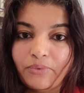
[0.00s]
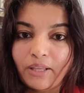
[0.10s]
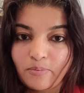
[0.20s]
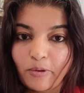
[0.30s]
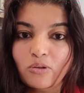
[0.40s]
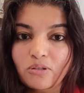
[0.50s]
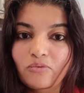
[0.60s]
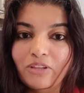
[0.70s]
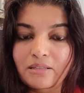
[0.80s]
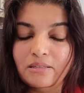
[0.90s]
It's because
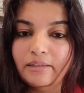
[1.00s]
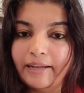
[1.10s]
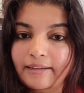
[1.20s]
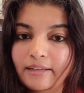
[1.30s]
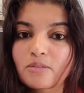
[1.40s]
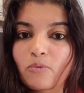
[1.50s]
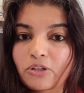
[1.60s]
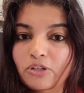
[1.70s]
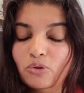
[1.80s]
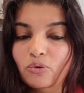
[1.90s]
of these. The tactics
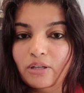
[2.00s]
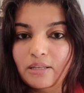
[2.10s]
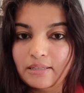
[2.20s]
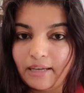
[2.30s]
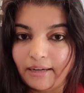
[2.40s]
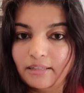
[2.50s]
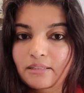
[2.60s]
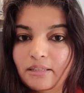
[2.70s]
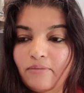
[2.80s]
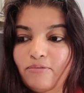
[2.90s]
what they showed is
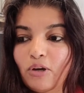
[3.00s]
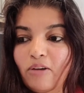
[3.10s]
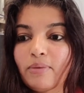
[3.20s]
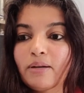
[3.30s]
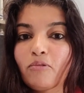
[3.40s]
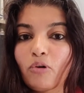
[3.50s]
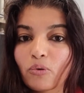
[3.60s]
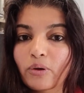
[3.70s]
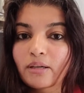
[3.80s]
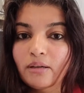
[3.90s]
correct. If you have been
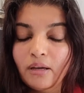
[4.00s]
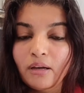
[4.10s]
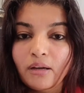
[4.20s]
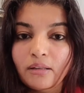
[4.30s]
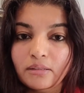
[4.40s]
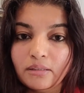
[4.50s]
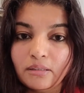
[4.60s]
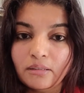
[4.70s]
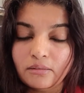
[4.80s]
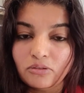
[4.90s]
following
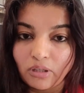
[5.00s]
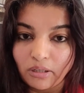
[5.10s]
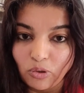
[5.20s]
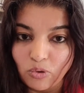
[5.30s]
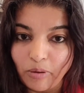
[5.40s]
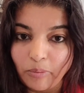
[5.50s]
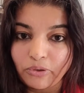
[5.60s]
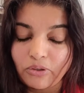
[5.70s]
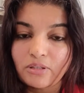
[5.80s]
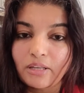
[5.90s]
the
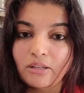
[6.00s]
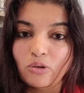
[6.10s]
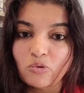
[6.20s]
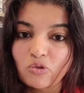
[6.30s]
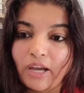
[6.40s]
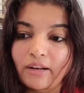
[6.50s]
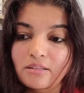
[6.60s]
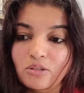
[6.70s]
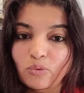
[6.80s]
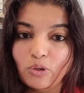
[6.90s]
newspapers and news
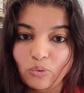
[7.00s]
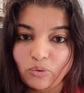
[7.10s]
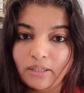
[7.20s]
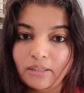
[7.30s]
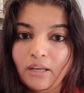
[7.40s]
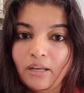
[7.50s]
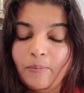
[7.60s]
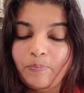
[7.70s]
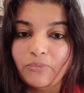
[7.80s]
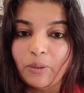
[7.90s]
channels, you would know that
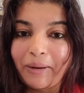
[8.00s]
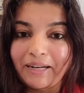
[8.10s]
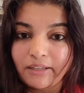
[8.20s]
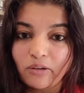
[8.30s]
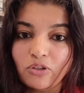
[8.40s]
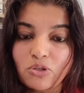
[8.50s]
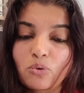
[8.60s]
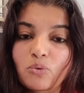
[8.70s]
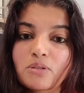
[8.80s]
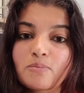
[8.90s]
the pelting of the
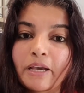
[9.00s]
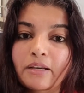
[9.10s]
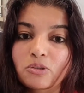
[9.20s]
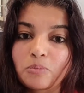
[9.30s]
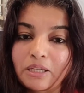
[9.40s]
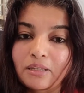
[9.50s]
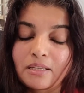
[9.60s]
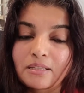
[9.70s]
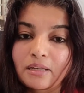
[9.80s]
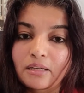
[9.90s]
stones by
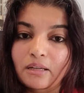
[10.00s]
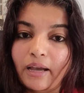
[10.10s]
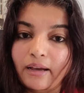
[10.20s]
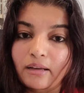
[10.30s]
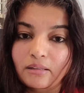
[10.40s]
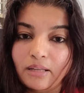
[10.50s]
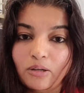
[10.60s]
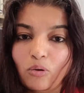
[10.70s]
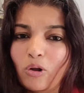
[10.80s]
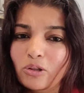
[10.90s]
Kashmiris, and
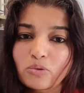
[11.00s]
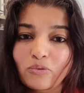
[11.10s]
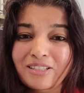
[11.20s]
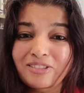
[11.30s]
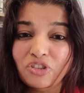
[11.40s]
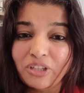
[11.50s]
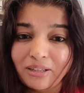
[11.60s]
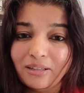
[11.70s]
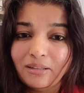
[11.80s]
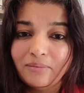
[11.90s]
that all this was
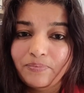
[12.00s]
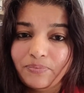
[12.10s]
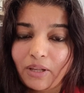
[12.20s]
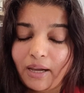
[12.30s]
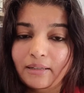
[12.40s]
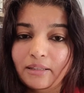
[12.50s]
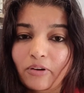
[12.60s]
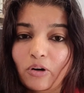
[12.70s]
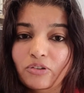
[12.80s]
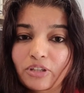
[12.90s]
triggered, and they
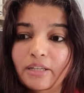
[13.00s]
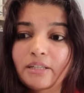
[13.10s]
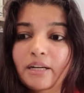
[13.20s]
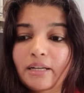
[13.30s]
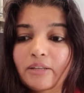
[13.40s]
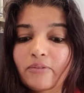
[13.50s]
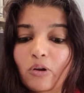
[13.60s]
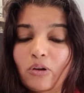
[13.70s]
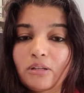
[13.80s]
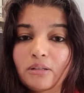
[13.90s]
were all triggered, and they were
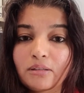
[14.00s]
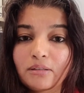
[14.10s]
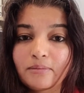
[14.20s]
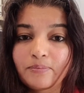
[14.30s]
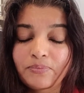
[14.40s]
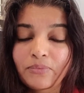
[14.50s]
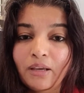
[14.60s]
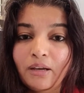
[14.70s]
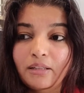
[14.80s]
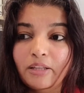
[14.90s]
all
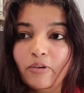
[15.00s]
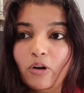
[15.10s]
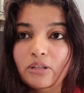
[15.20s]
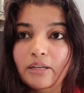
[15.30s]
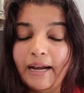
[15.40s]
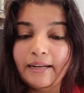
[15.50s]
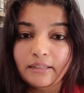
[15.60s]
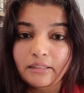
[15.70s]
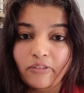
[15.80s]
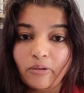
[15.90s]

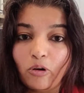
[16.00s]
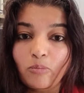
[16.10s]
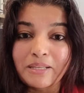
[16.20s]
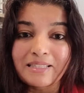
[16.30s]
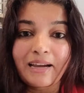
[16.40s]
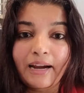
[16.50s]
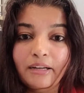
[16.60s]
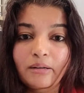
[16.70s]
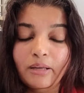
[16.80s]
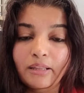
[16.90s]
guided, they were all
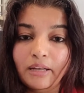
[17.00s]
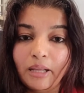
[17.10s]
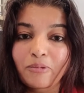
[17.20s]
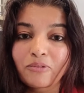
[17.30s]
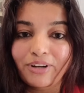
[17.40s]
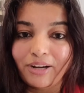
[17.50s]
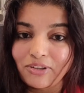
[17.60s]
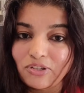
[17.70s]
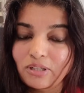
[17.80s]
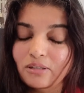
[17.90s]
misguided in the name
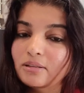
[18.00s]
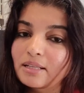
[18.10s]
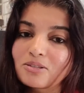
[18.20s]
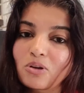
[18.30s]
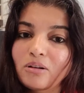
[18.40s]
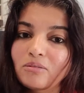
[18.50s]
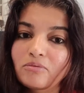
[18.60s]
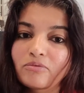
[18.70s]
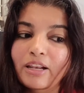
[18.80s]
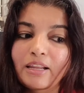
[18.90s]
religion. That's all
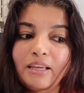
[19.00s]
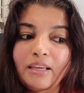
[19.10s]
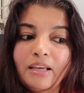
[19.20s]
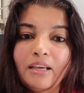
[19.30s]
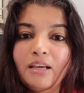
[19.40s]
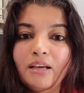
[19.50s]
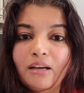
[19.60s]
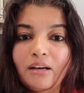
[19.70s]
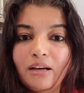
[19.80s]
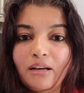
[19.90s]
very
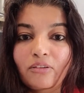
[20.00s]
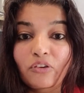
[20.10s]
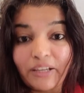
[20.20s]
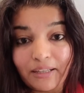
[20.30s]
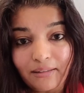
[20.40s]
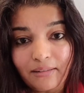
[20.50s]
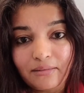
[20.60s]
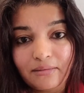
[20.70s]
real.